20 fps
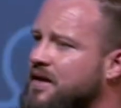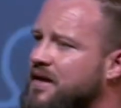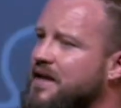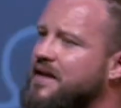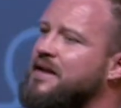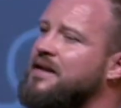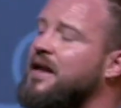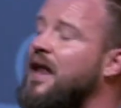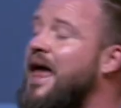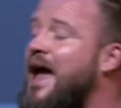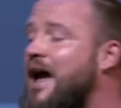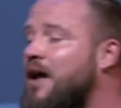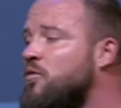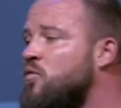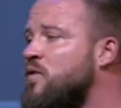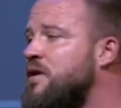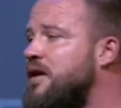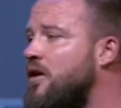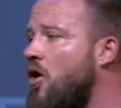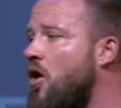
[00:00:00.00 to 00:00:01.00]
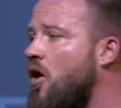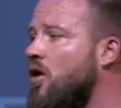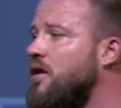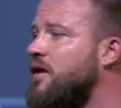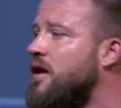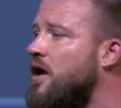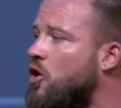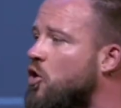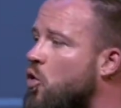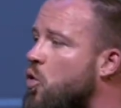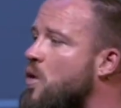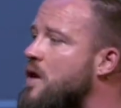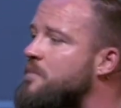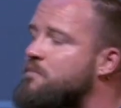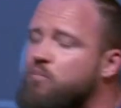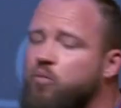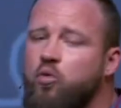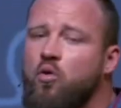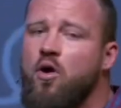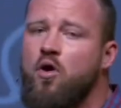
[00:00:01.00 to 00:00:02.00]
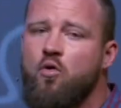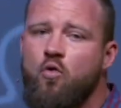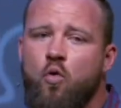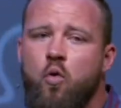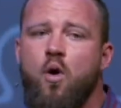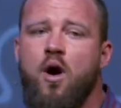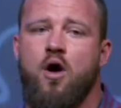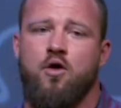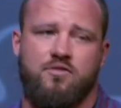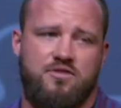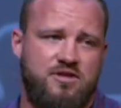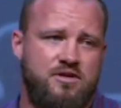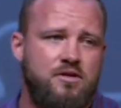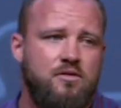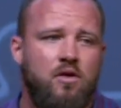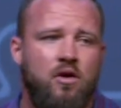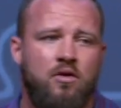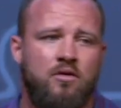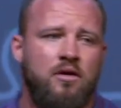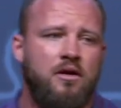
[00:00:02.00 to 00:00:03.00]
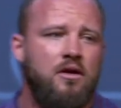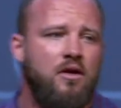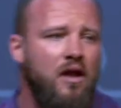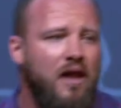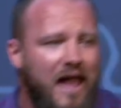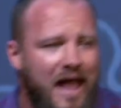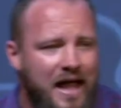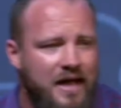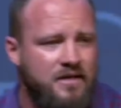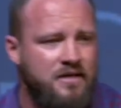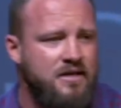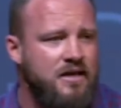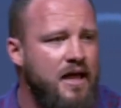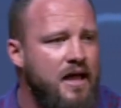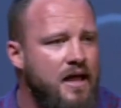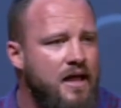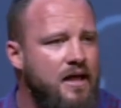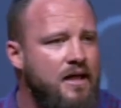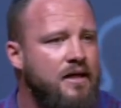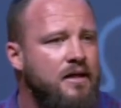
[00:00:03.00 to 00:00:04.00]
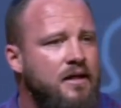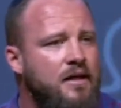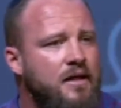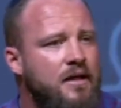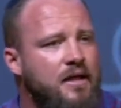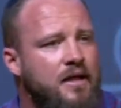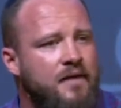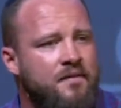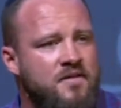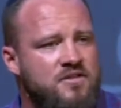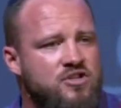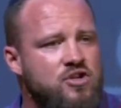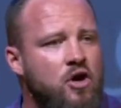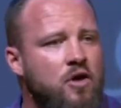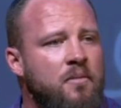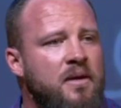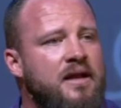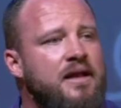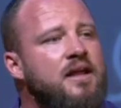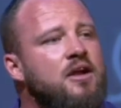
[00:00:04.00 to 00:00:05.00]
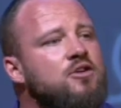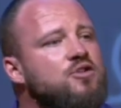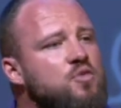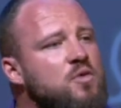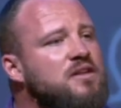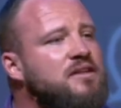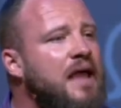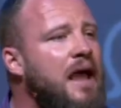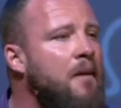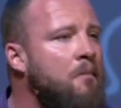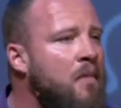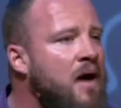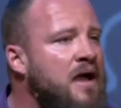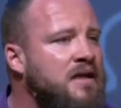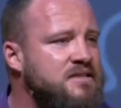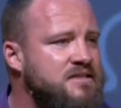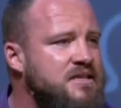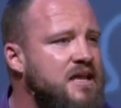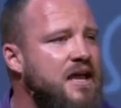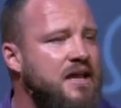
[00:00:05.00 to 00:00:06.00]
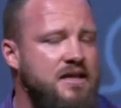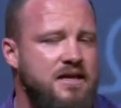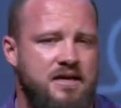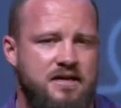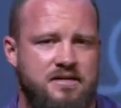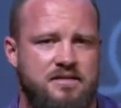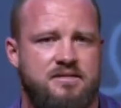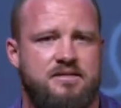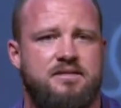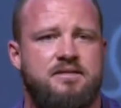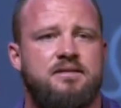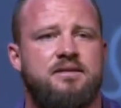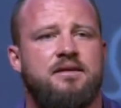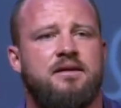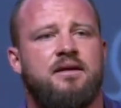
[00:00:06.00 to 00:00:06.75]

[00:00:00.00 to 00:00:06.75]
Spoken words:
And in Latin, we call it a quid pro quo. So you learned a little Latin today in the sermon. And here's what that mindset is.